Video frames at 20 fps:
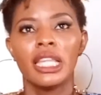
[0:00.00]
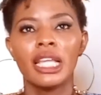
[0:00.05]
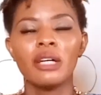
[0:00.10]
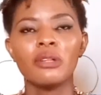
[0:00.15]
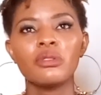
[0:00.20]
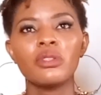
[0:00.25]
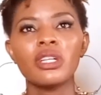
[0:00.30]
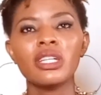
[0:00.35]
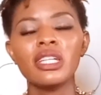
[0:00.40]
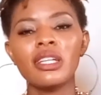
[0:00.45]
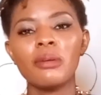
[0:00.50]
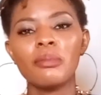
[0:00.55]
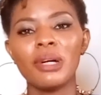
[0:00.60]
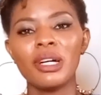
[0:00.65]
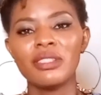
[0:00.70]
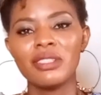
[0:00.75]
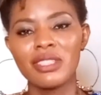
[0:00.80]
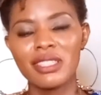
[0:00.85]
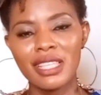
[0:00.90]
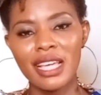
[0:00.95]
Now, talking
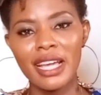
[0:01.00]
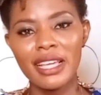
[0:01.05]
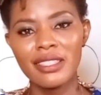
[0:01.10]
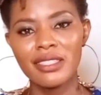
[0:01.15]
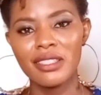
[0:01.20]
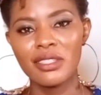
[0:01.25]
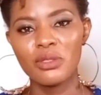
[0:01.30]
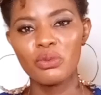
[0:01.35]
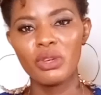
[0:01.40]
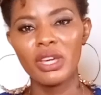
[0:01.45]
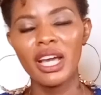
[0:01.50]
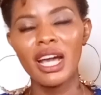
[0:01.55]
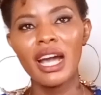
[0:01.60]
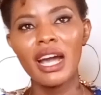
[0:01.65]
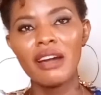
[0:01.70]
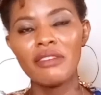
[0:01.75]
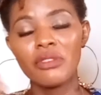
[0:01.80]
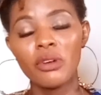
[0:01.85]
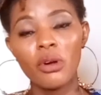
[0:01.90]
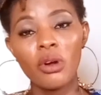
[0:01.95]
about the sizes, we
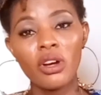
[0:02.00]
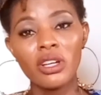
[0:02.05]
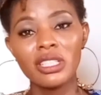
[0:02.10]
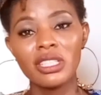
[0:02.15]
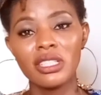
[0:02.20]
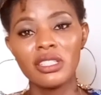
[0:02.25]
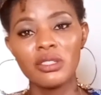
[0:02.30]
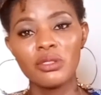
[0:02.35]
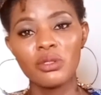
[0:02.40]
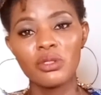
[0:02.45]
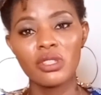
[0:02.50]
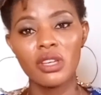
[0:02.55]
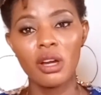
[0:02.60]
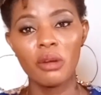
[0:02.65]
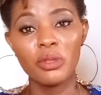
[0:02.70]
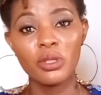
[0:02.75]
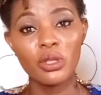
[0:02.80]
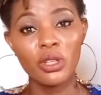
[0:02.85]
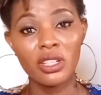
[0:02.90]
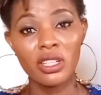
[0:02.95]
have all the needles
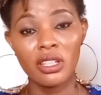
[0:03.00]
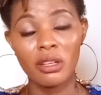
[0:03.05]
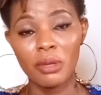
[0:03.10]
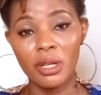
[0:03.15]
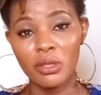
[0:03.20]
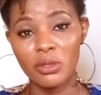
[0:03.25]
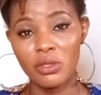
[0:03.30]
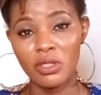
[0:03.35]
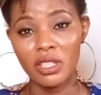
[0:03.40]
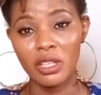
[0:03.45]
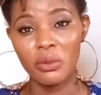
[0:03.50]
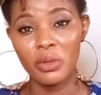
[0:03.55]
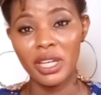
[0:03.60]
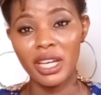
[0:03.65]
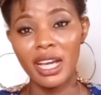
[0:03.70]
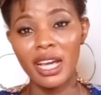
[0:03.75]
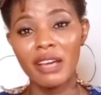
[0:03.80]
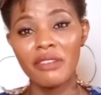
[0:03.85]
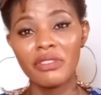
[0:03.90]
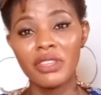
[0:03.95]
I'll be talking about today.
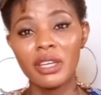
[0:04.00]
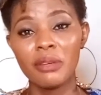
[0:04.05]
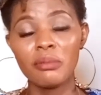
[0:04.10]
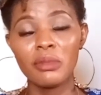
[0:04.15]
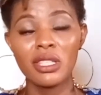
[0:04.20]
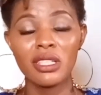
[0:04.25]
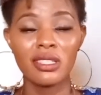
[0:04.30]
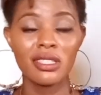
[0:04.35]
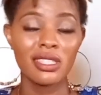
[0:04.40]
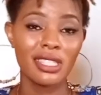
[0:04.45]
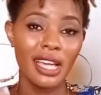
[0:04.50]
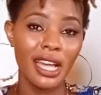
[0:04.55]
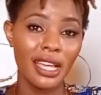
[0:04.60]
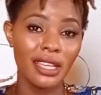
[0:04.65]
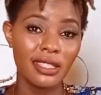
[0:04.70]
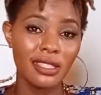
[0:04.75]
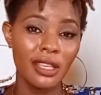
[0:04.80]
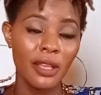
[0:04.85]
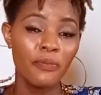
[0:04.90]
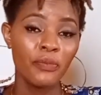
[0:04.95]
We have them in
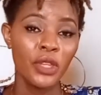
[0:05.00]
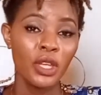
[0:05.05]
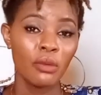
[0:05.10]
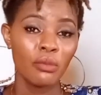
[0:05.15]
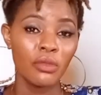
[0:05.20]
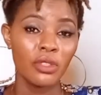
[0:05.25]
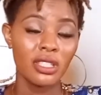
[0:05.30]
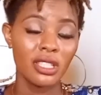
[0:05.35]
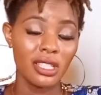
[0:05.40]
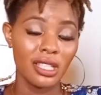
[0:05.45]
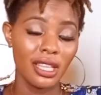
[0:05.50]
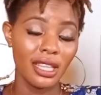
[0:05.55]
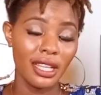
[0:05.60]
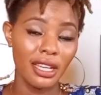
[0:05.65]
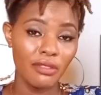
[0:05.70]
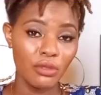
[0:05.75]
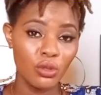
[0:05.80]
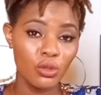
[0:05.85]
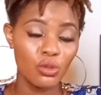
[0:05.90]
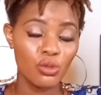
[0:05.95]
size
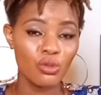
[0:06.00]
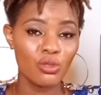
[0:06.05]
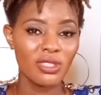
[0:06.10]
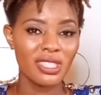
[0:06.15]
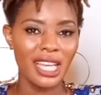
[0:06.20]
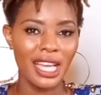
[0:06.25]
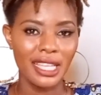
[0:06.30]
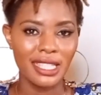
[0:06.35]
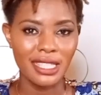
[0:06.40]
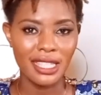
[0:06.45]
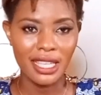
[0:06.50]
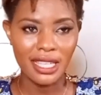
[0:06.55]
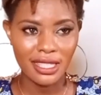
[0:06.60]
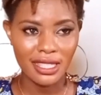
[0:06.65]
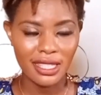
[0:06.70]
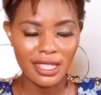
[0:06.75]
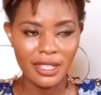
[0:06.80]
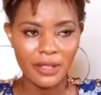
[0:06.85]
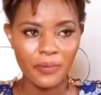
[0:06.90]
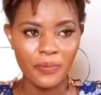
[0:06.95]
11 to size
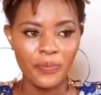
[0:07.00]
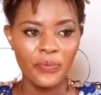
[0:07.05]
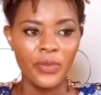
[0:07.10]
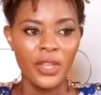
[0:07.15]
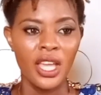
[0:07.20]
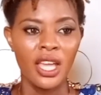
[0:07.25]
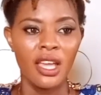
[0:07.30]
18.